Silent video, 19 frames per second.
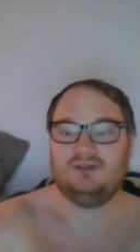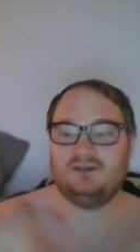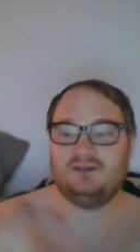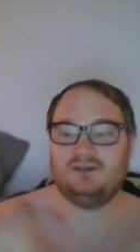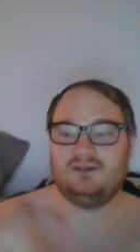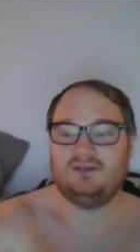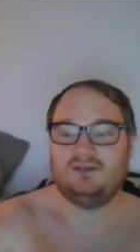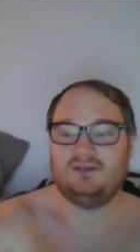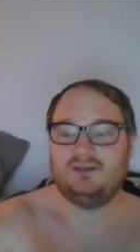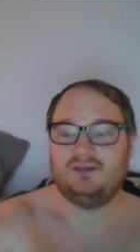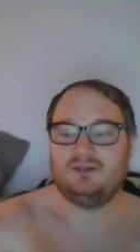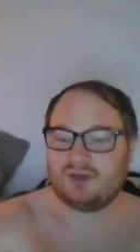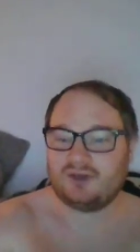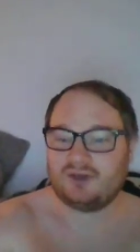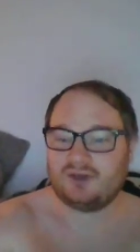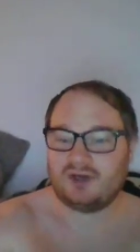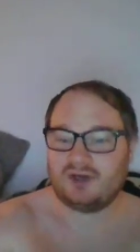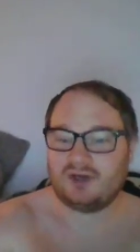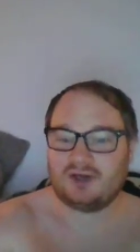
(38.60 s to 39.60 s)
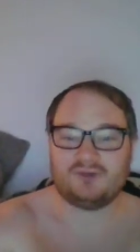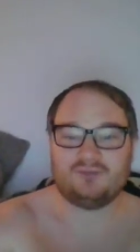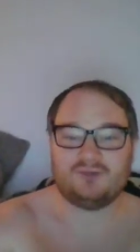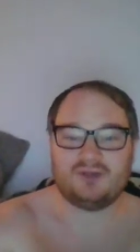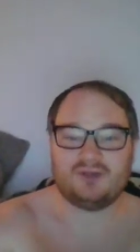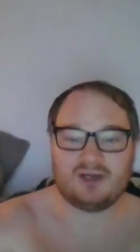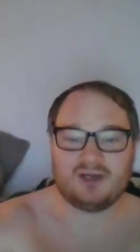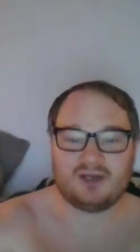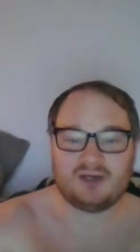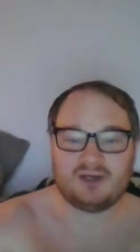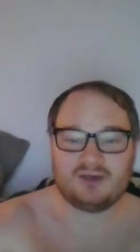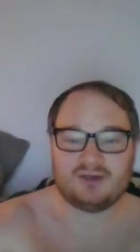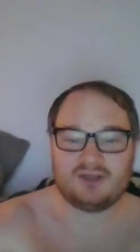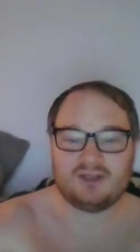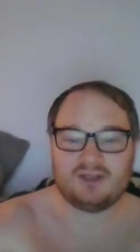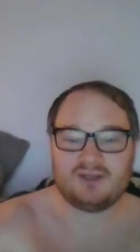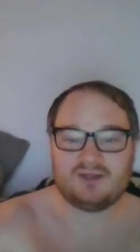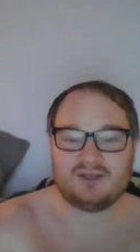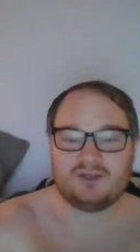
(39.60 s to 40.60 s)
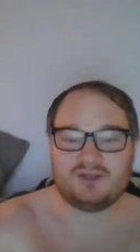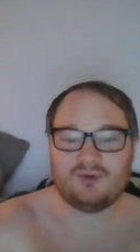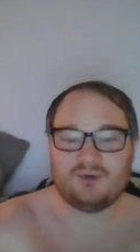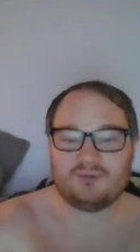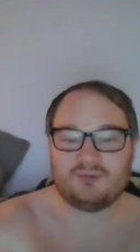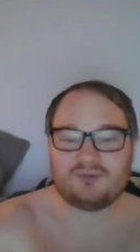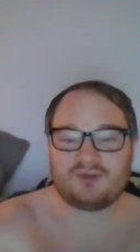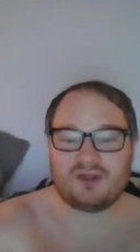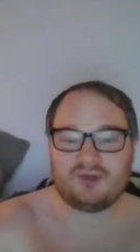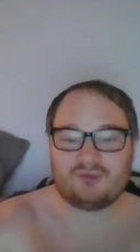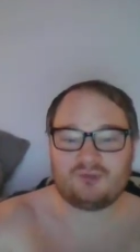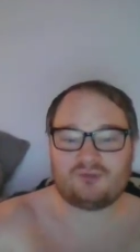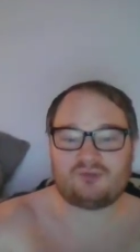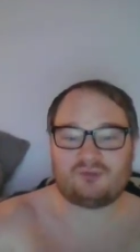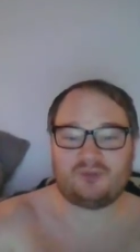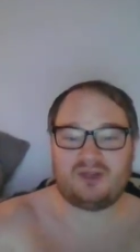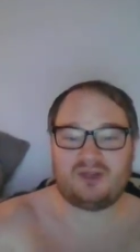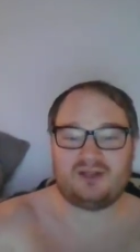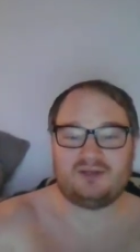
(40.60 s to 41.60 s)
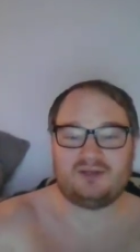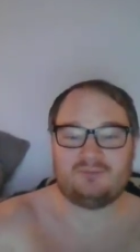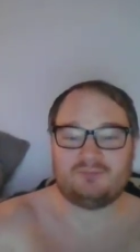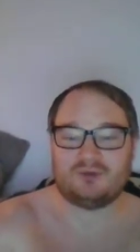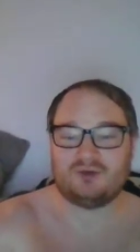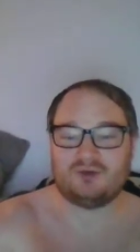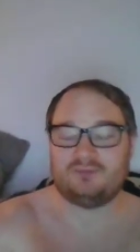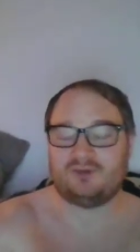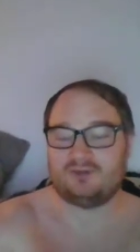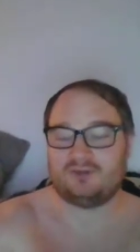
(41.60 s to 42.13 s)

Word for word: Where are we? We are in the hotel suite in Birmingham.